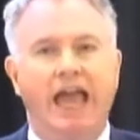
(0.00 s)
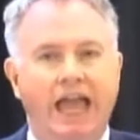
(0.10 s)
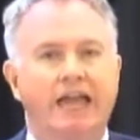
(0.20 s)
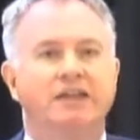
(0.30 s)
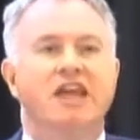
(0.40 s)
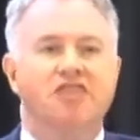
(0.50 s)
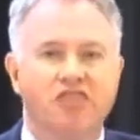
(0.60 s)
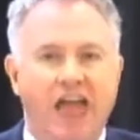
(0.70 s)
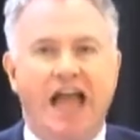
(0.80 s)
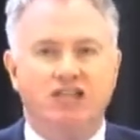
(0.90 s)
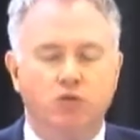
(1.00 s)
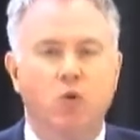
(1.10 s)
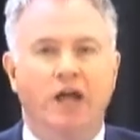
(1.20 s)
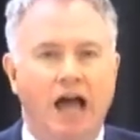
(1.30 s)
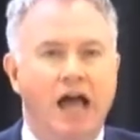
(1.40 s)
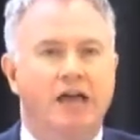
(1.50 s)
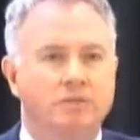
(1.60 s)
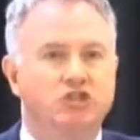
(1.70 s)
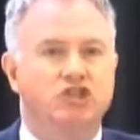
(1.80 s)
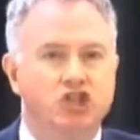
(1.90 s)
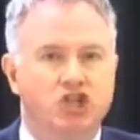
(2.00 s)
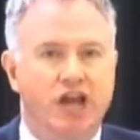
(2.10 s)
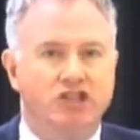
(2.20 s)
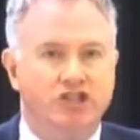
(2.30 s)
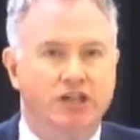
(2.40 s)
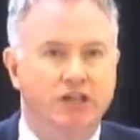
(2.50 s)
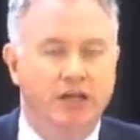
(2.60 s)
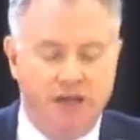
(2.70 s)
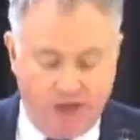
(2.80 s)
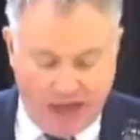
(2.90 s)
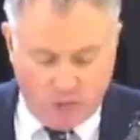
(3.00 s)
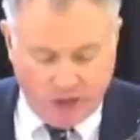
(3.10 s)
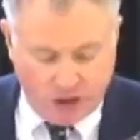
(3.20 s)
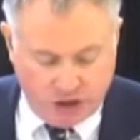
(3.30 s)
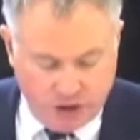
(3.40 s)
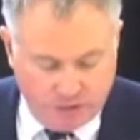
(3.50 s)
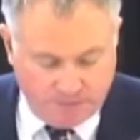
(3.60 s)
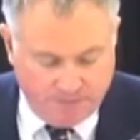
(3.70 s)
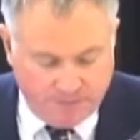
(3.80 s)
and that's what I am suggesting that we do.